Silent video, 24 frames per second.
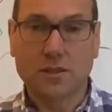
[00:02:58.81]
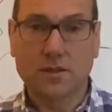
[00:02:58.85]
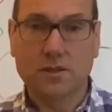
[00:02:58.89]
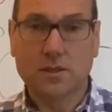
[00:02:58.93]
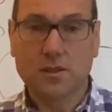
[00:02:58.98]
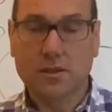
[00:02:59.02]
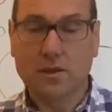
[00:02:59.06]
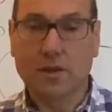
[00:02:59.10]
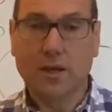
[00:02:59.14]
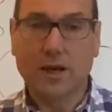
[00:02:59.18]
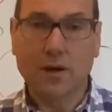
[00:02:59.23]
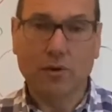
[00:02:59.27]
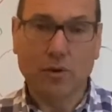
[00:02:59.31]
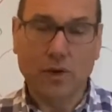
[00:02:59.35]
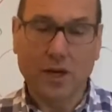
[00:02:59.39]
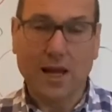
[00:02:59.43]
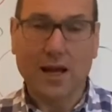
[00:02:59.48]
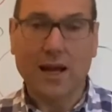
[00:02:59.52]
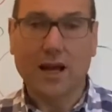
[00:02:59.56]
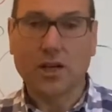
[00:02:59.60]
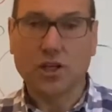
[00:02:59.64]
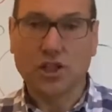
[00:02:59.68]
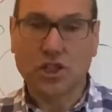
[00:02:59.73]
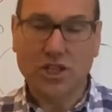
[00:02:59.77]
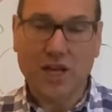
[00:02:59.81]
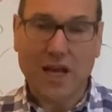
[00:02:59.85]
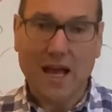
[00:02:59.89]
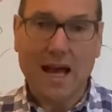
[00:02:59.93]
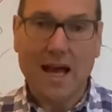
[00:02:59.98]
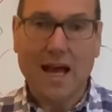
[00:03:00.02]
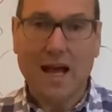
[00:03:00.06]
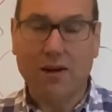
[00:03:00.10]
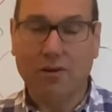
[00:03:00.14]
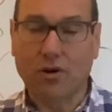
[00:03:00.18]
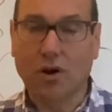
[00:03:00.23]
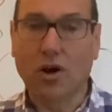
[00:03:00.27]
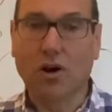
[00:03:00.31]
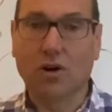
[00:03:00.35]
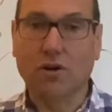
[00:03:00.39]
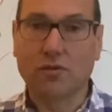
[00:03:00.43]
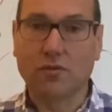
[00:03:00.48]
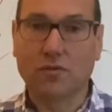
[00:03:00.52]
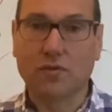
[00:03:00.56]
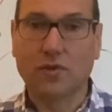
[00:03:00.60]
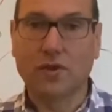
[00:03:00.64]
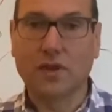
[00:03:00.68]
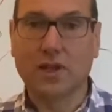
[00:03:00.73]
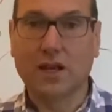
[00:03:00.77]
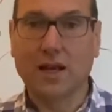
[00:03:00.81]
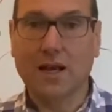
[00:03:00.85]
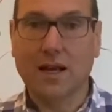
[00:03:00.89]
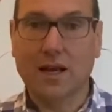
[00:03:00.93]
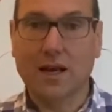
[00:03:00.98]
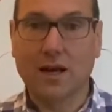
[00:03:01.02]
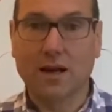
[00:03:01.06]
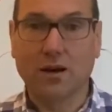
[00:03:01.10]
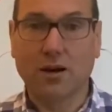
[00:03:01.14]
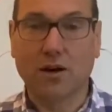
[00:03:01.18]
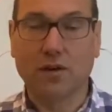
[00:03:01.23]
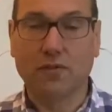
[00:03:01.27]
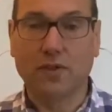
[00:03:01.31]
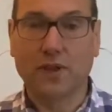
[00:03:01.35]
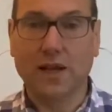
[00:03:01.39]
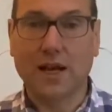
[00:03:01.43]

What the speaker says: So they will get a share of the